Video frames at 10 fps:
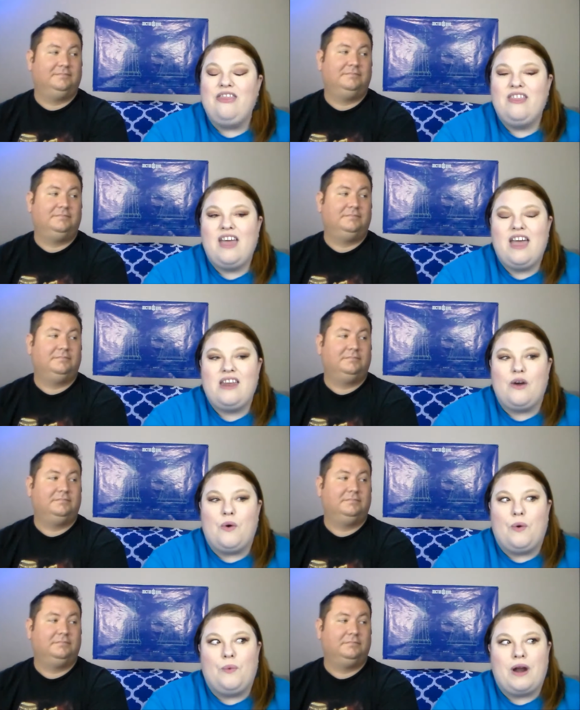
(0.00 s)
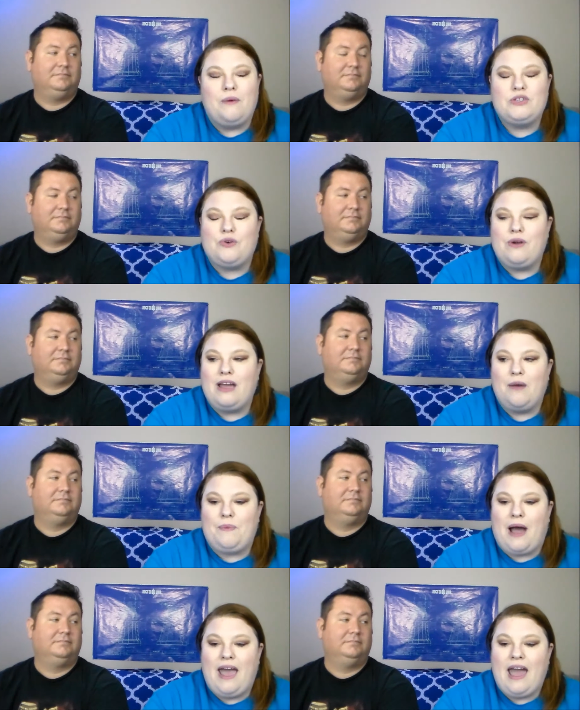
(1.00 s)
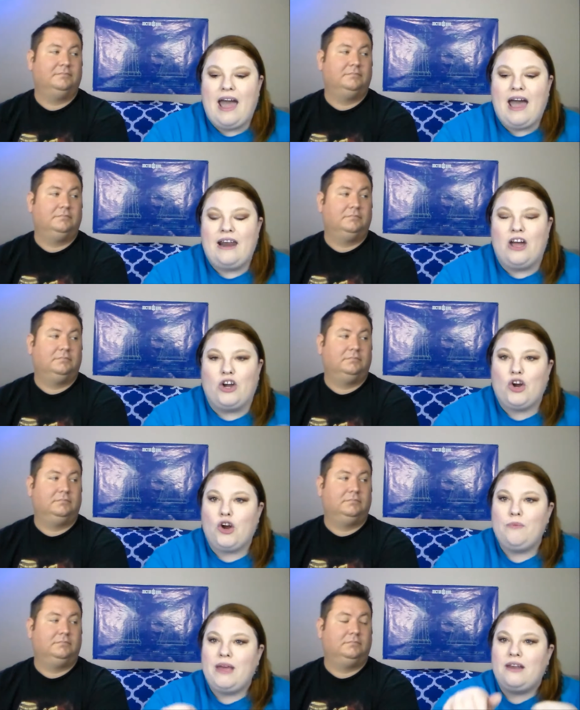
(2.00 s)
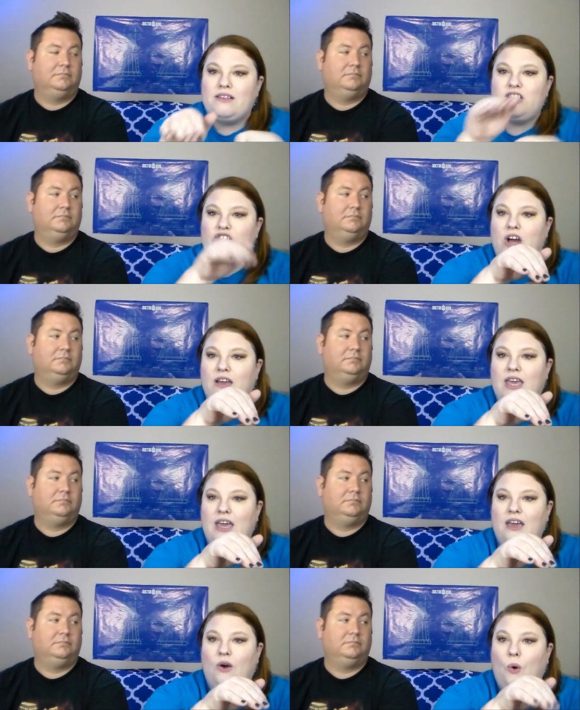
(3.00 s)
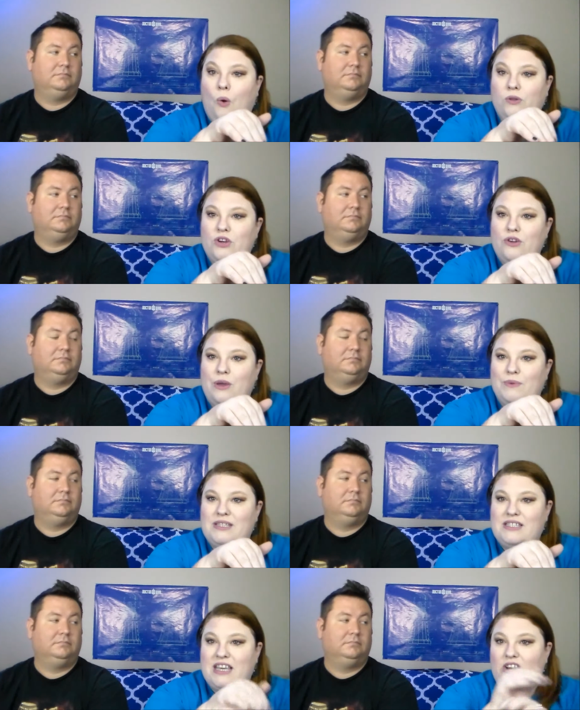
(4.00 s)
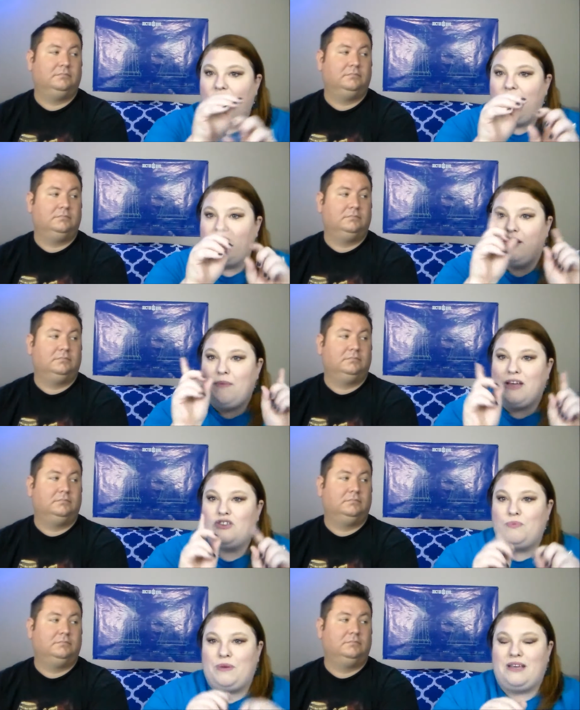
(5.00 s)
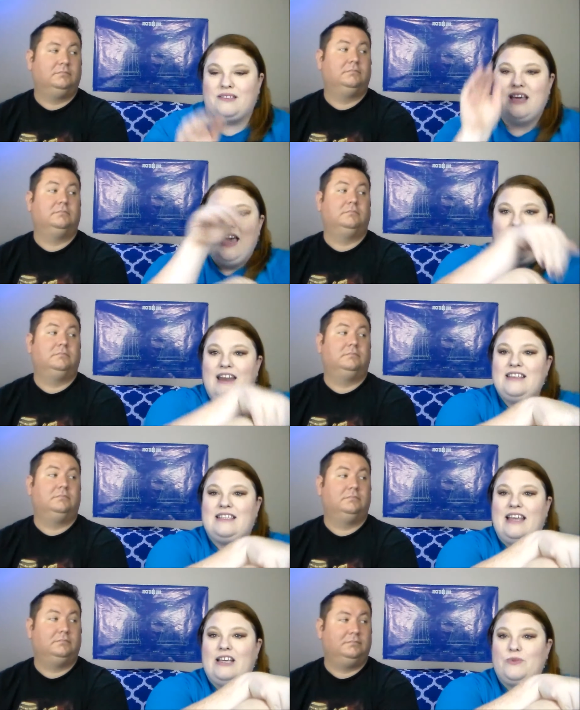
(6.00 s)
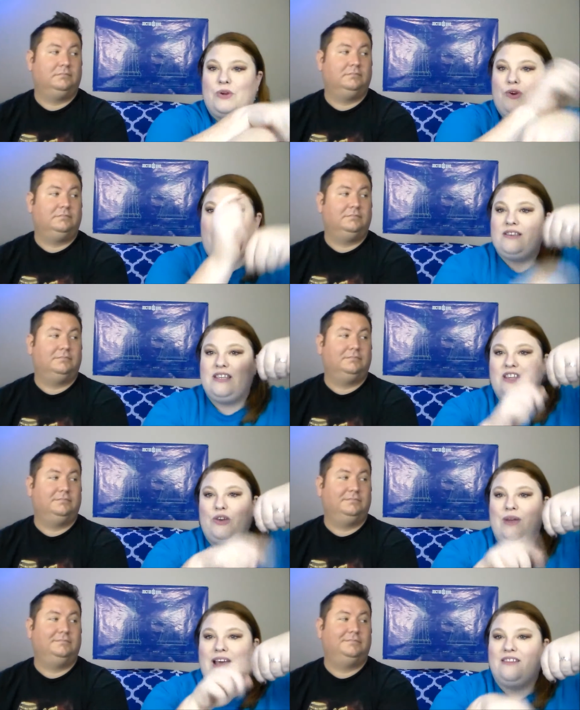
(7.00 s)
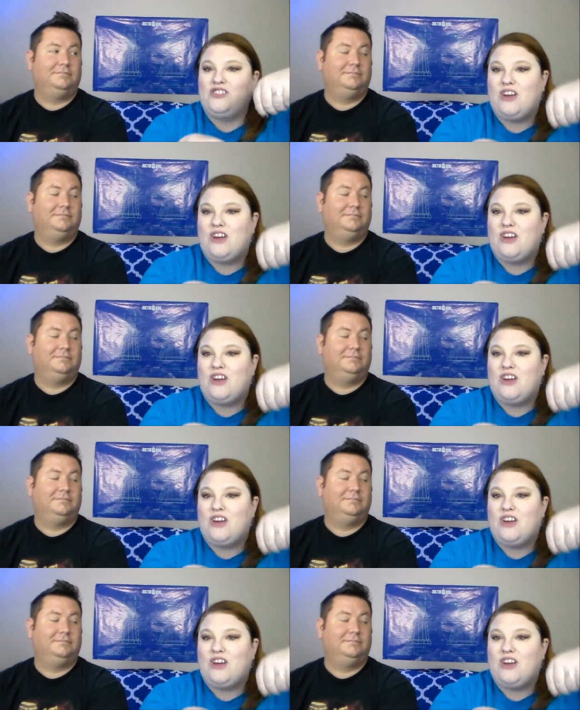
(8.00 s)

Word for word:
Speaker 1: and then when I was growing up, I had a Kermit stocking holder that would sit on the mantelpiece, and his legs would cross, and then you'd hang the